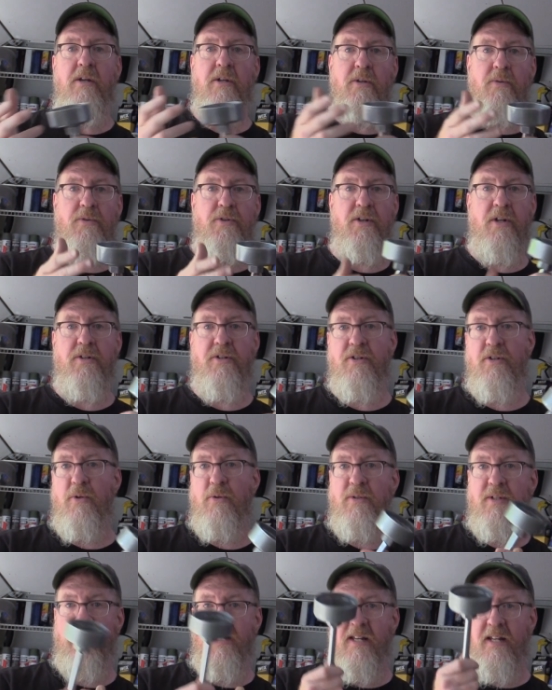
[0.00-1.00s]
you just
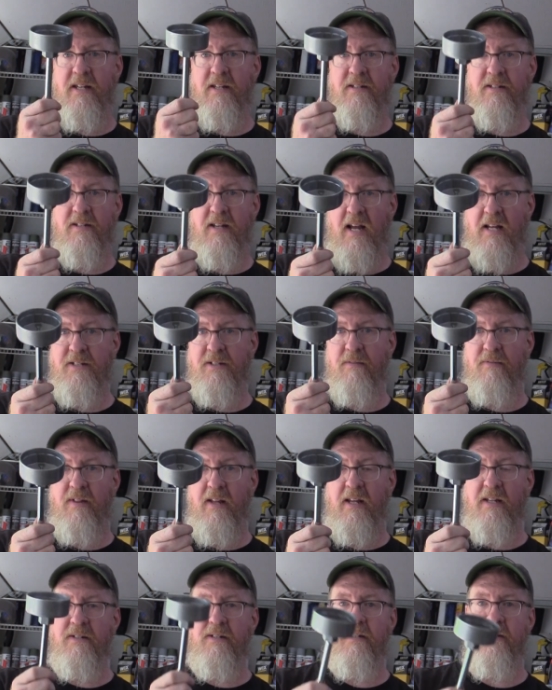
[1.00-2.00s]
use these kinds of
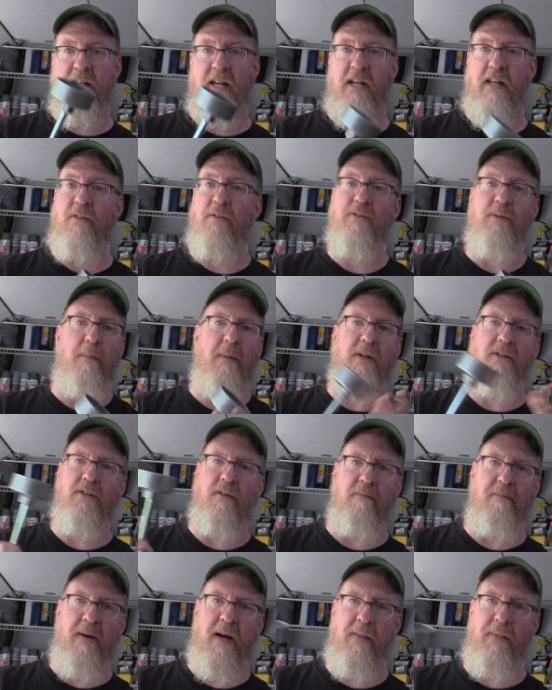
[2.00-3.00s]
things to take, and there's a bunch
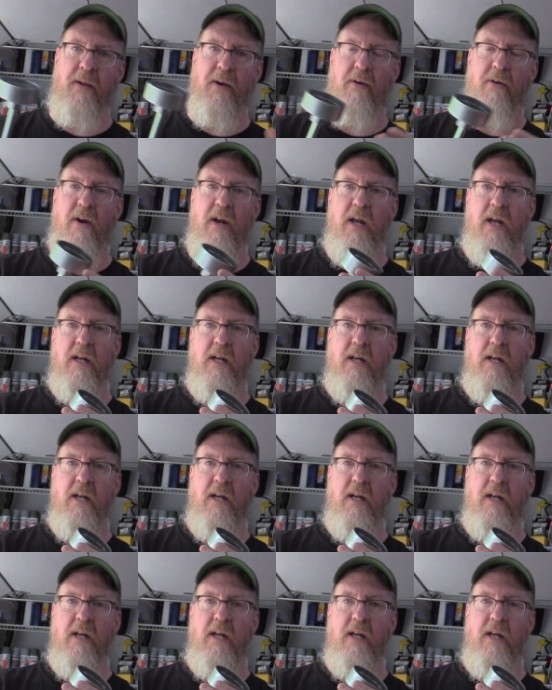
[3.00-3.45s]
of them out there.